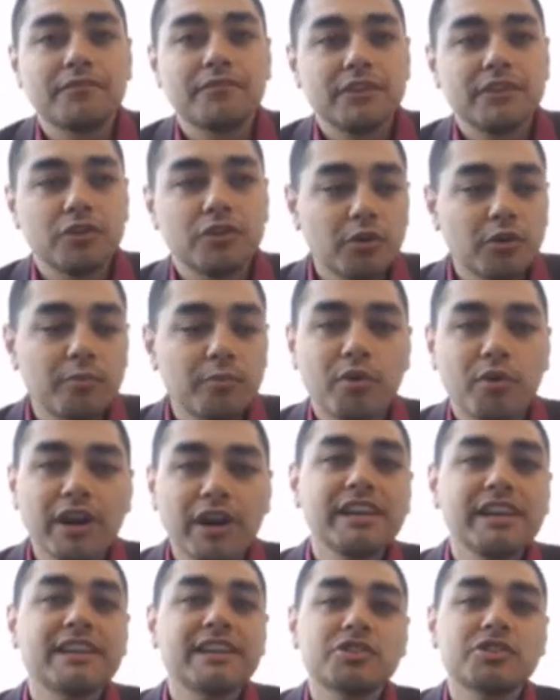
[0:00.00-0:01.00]
Your
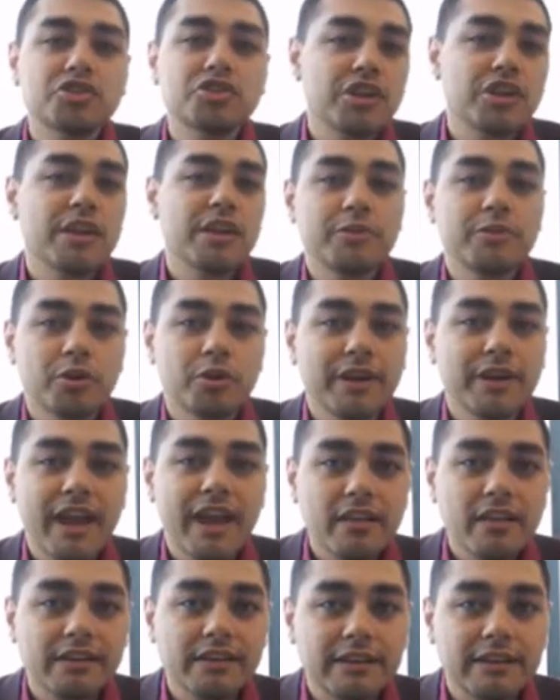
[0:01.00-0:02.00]
brain can shape your
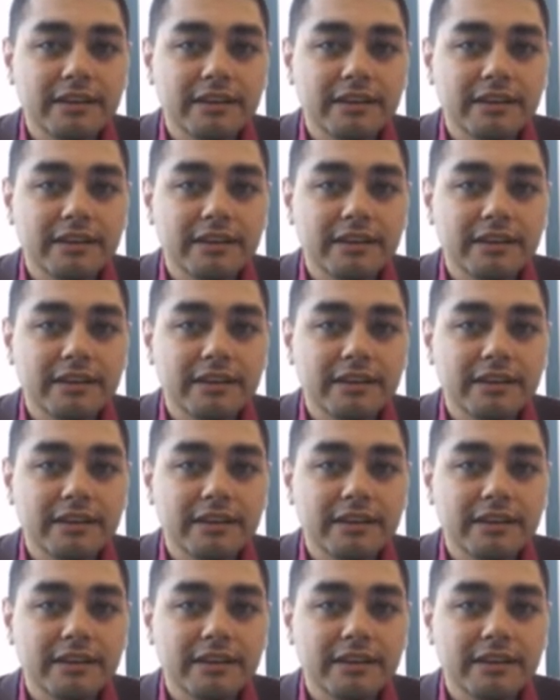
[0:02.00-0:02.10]
reality.